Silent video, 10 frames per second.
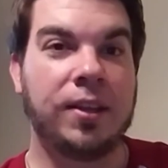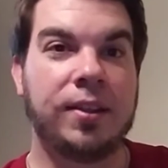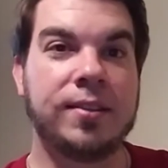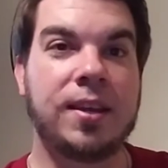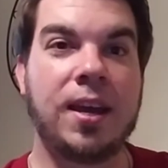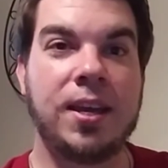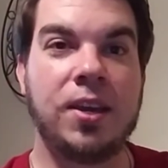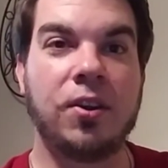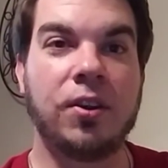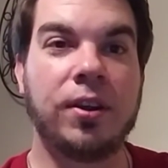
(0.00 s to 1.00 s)
this guy
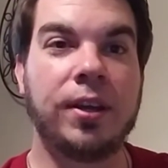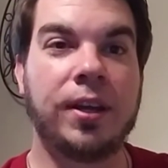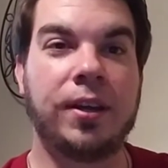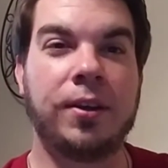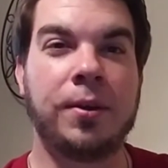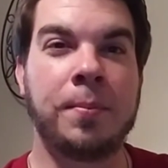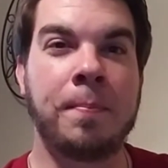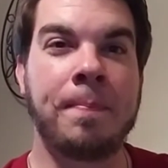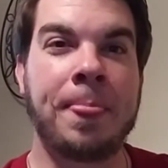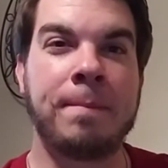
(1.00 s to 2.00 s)
here
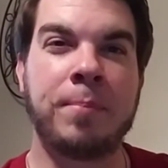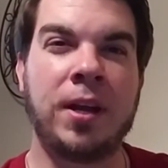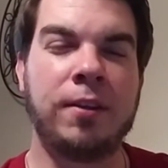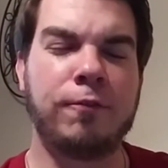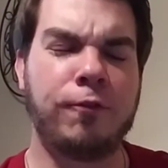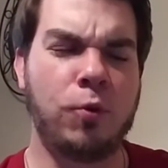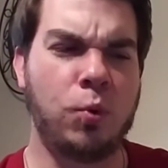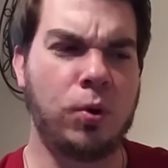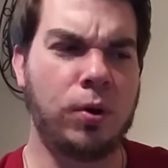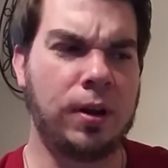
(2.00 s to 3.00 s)
bought it
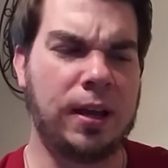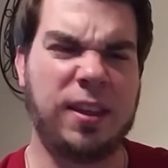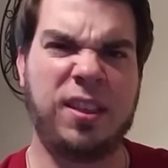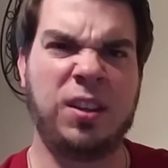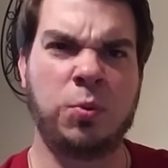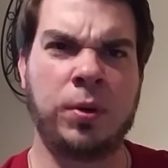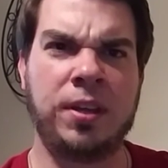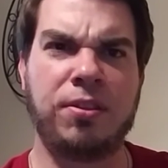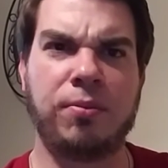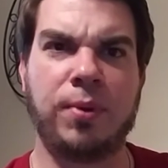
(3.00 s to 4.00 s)
for, I think,
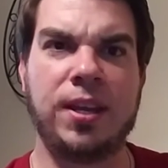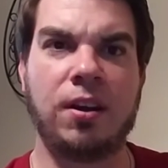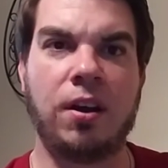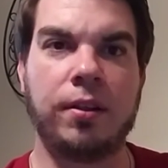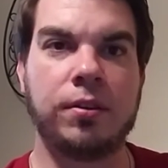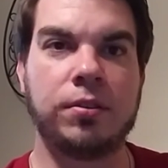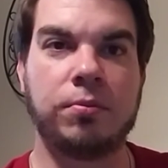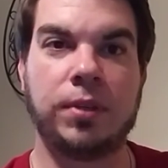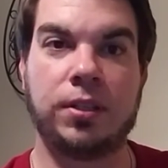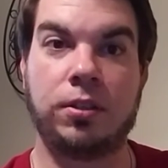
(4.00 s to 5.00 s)
$23,
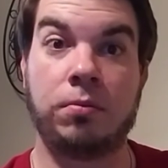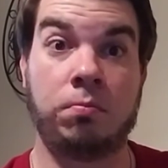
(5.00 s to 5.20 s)
which